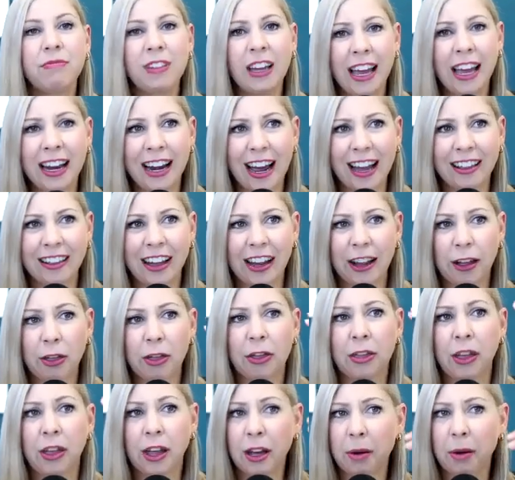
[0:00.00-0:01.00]
And I
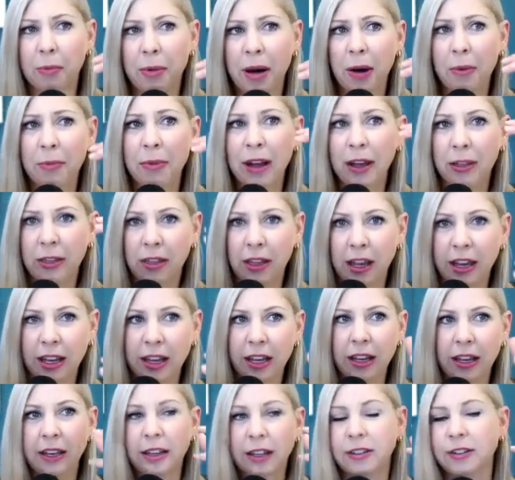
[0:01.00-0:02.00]
think about my
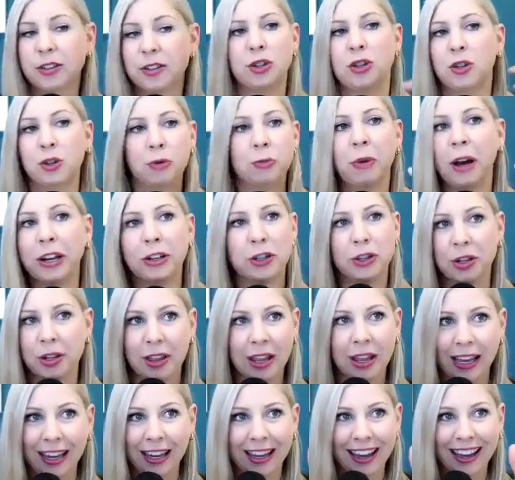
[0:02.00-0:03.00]
thinking. It's too much
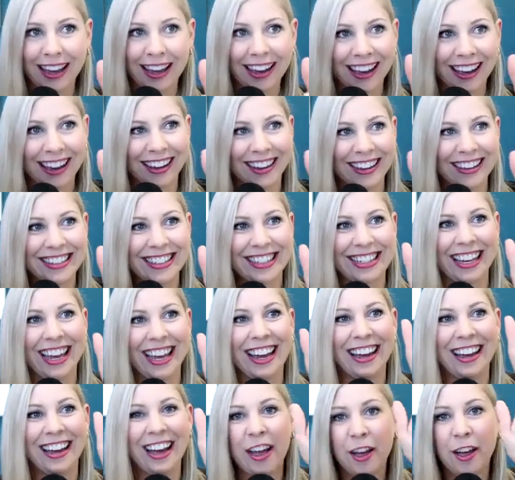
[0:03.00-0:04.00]
thinking. It's
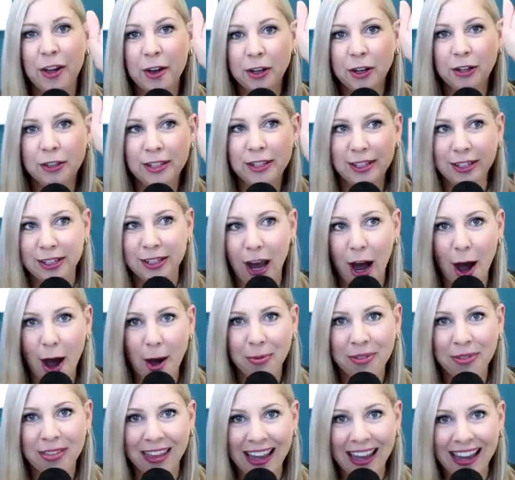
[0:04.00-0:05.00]
like,
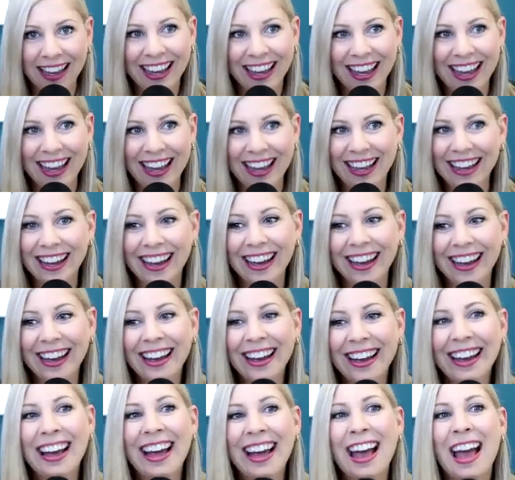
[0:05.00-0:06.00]
stop thinking
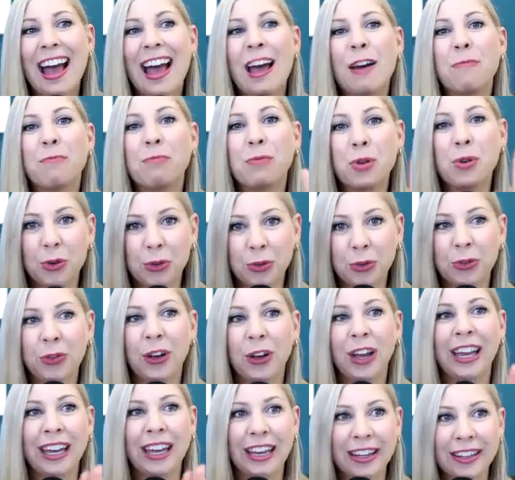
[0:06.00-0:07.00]
and move
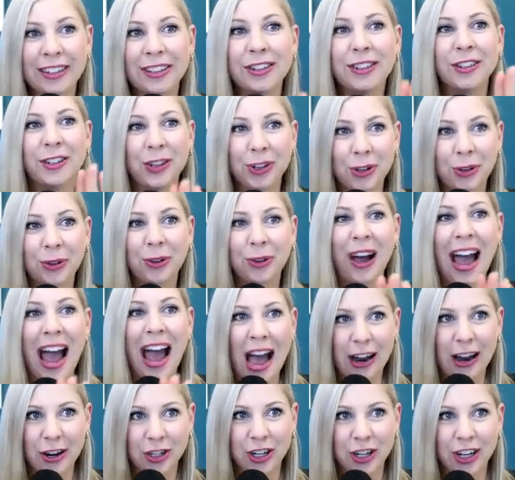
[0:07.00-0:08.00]
into
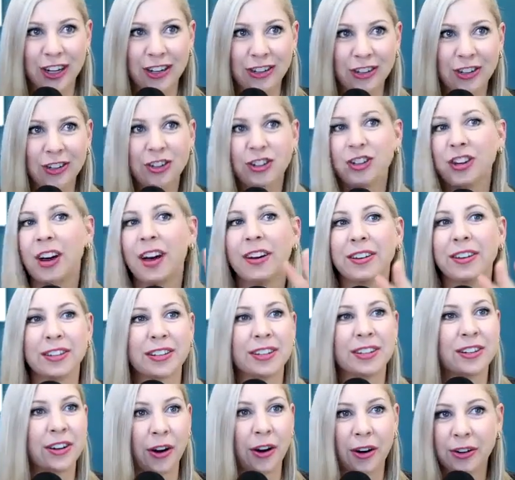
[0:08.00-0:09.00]
action.
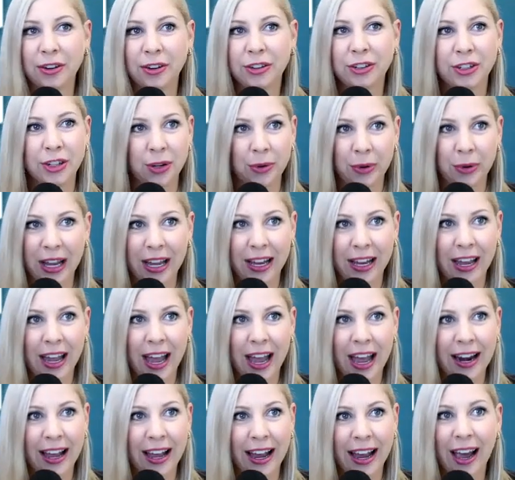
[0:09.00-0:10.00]
Just start doing.
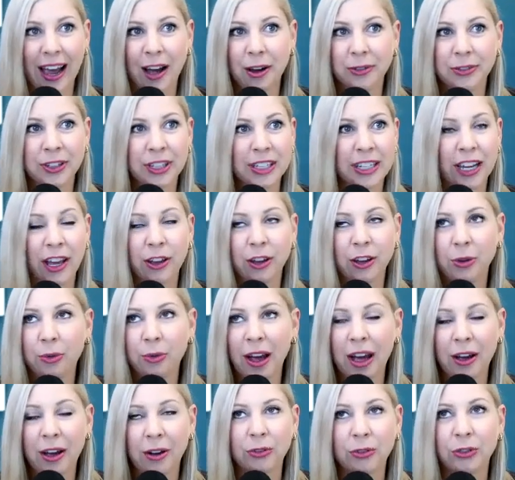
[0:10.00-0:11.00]
And I have to tell you,
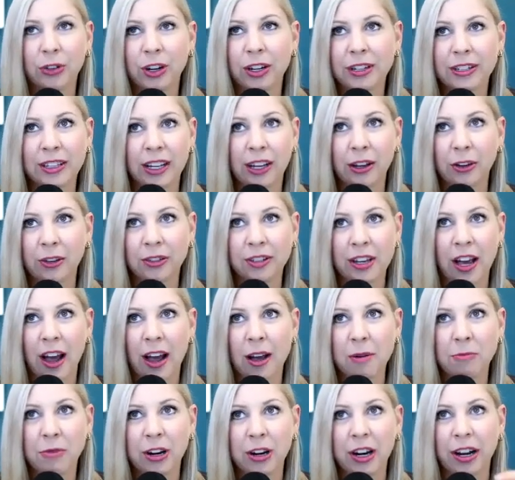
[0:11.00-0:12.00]
every single
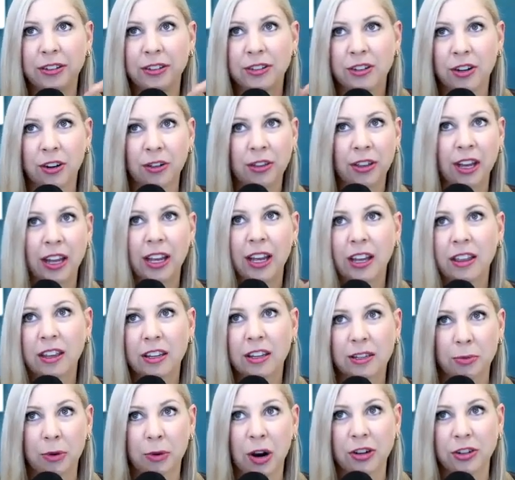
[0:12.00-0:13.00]
time when I start thinking
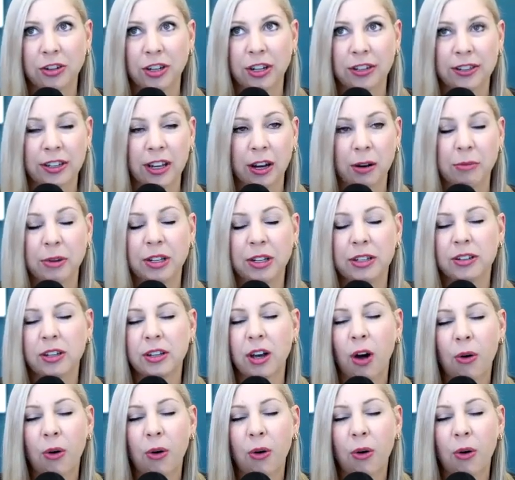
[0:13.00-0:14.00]
this project's going to be
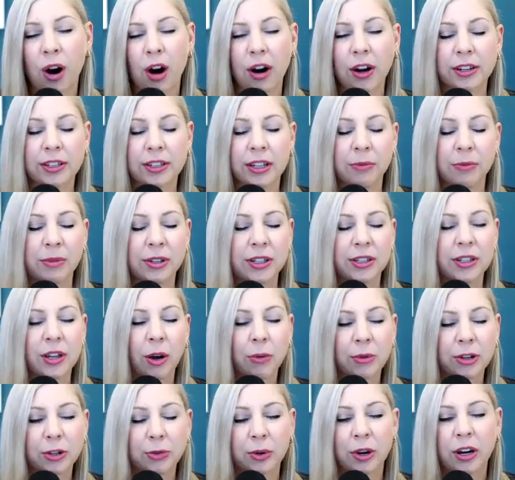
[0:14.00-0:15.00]
so hard, it's going to be
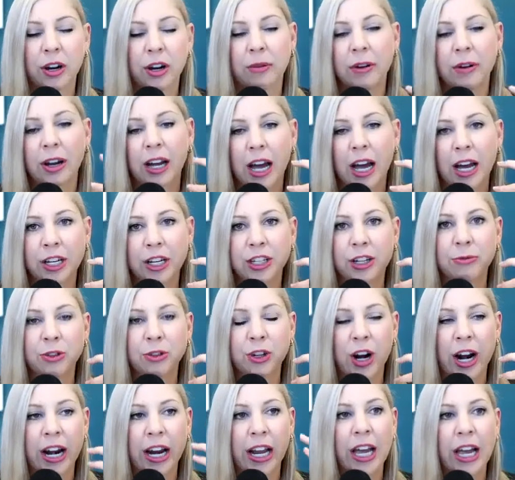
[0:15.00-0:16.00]
so much work, oh my gosh, I'm
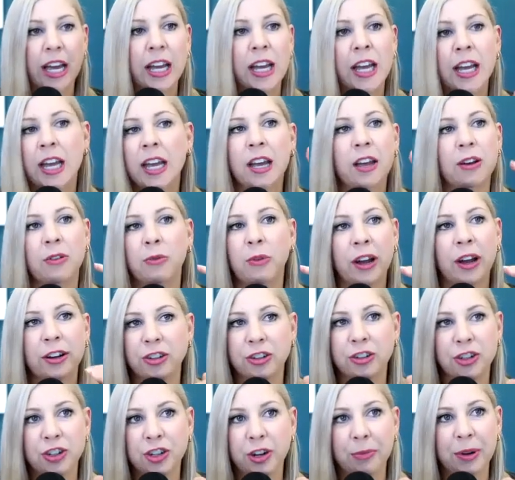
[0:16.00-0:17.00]
dreading it, when I
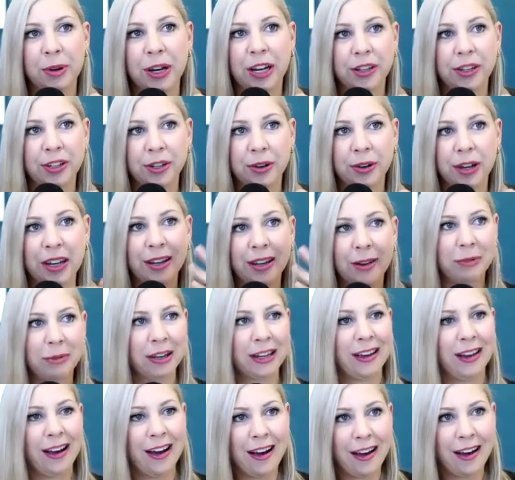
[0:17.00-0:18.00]
just jump in and do it, I'm
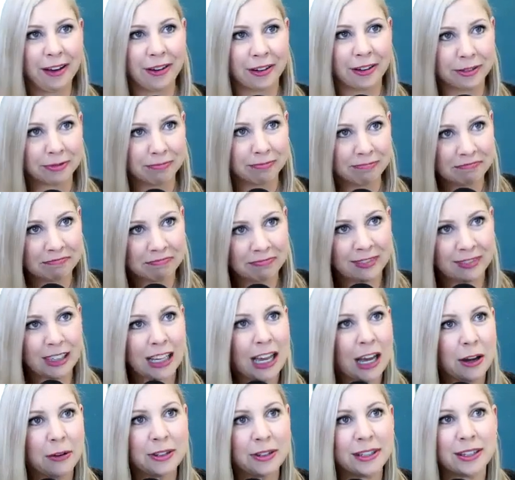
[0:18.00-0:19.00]
like, oh,
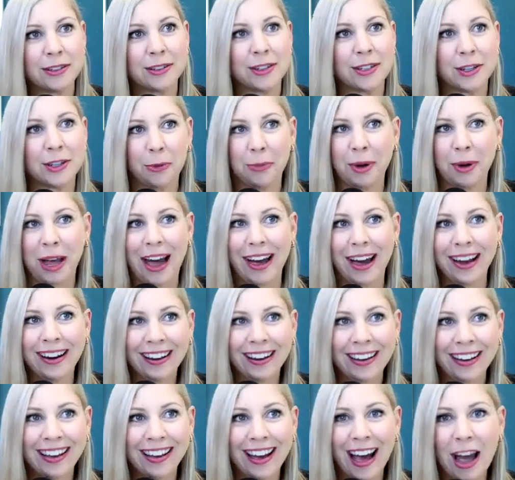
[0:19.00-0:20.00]
that wasn't so bad.
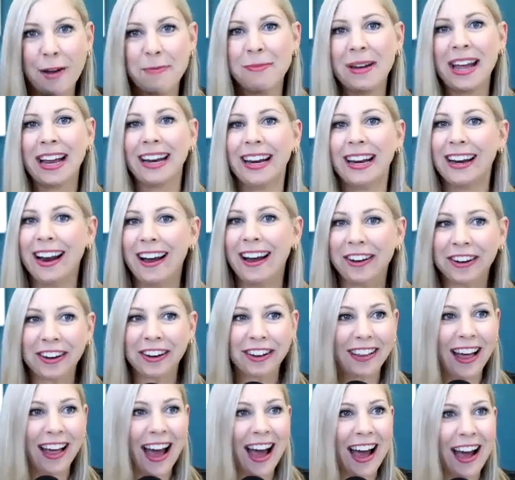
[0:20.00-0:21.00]
I made it out
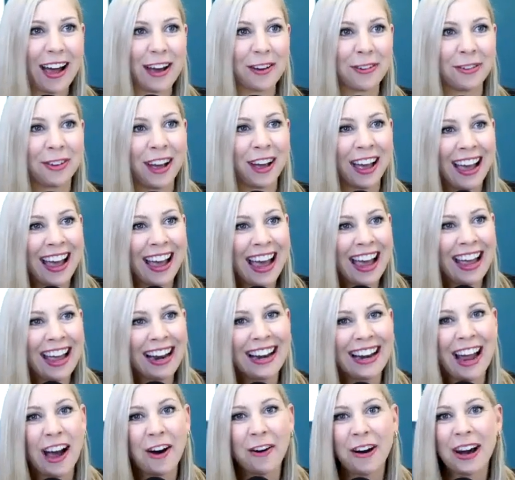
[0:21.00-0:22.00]
alive.
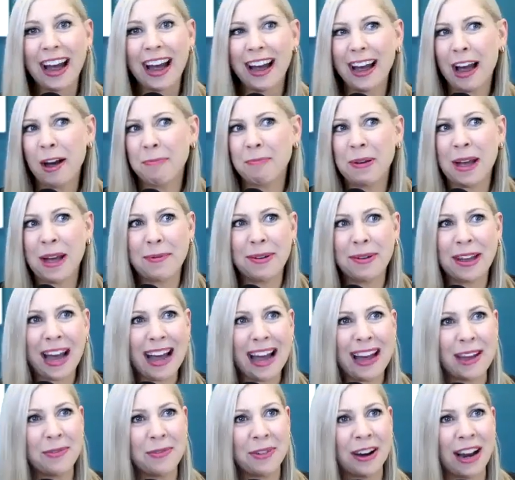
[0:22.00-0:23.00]
And now maybe
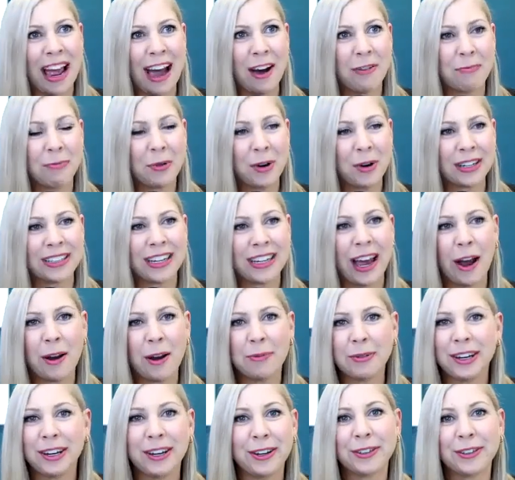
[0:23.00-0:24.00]
I even have more
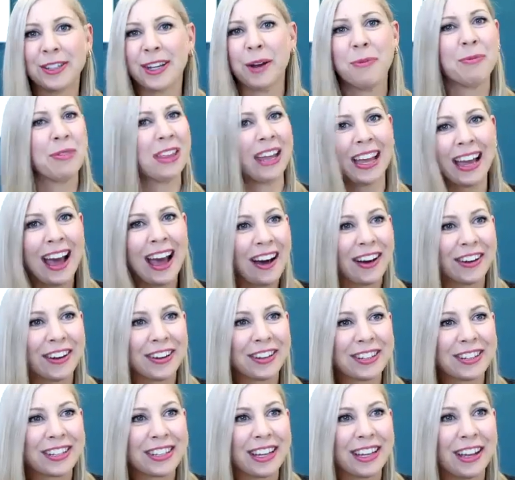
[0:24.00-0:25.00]
time to do something
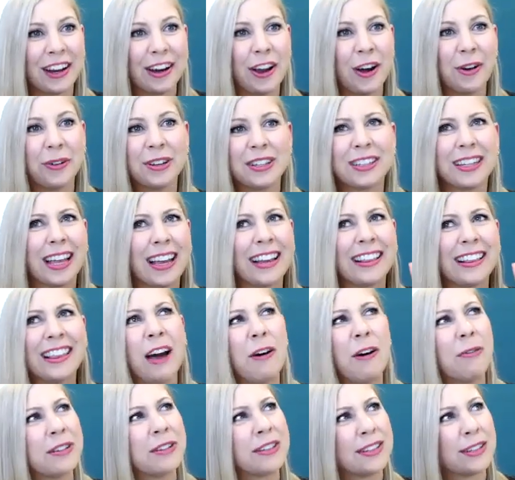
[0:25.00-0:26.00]
else. It's like,
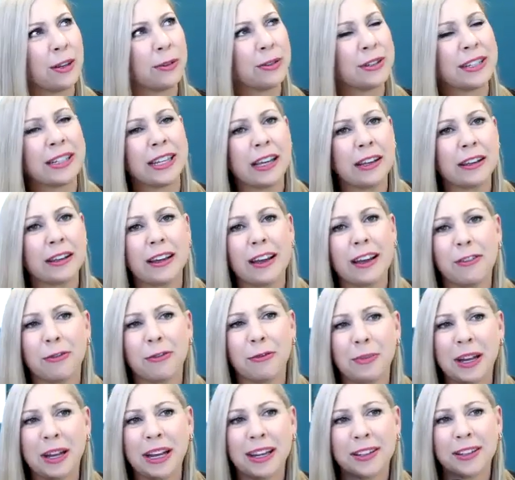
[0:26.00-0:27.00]
that was so silly of
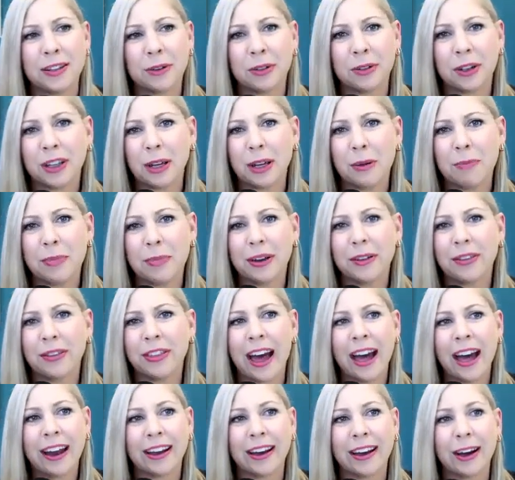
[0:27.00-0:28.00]
me to really build
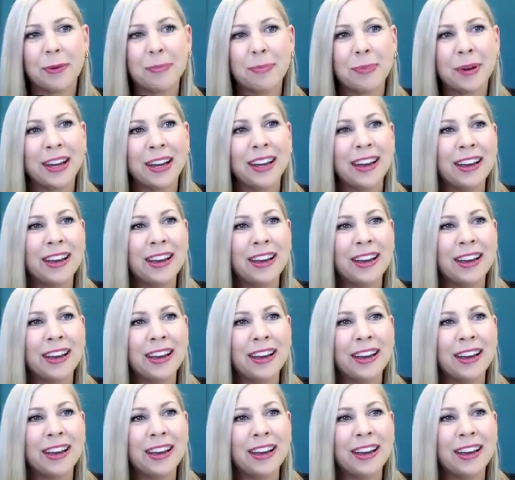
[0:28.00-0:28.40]
that up.